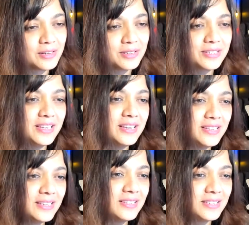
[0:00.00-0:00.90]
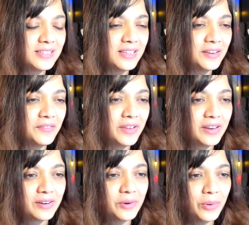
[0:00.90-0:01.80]
sentences that we
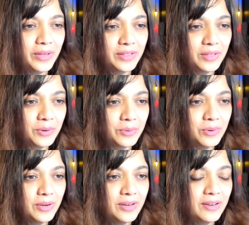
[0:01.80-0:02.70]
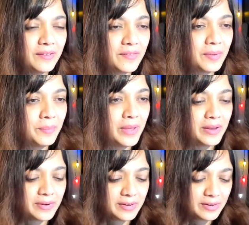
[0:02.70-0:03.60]
are going through from
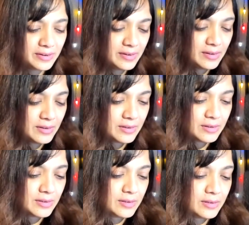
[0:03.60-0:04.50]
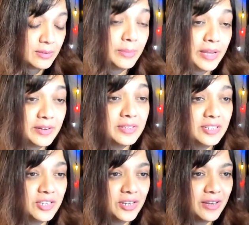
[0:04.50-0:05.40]
Barron's
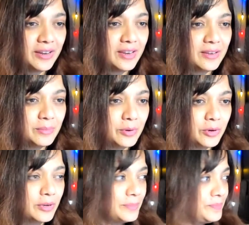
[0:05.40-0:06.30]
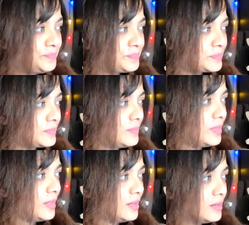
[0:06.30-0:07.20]
GRE book.
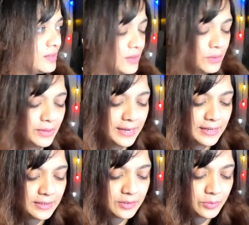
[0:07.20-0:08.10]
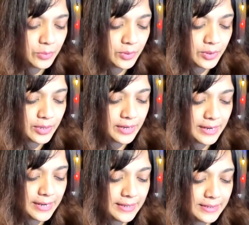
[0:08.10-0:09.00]
So, next word
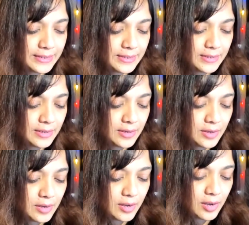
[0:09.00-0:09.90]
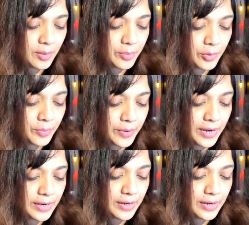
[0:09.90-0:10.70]
is appropriate.